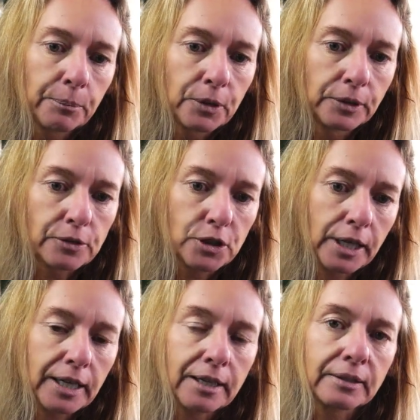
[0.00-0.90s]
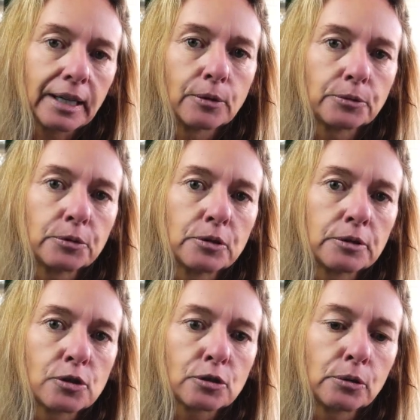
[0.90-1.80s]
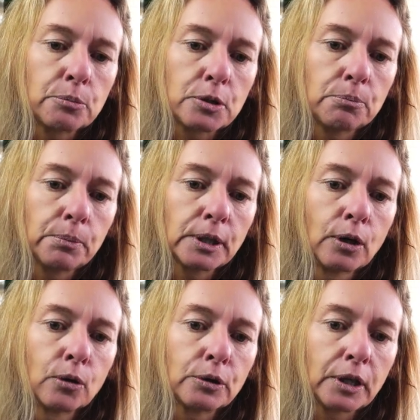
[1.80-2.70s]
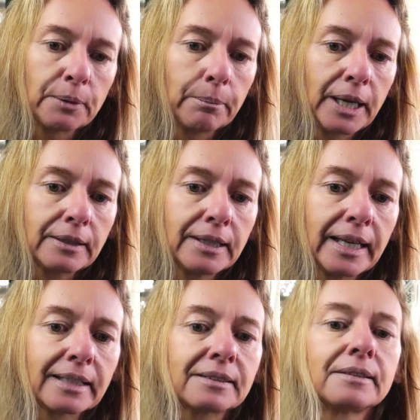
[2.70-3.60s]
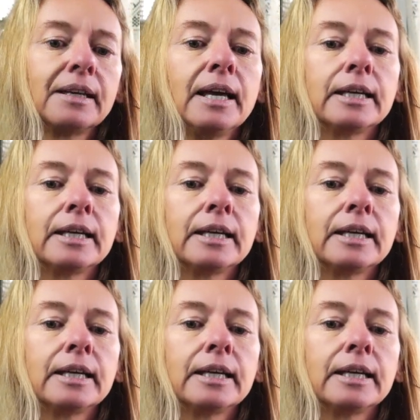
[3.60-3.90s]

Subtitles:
I'm gonna share down the description below. You can make that.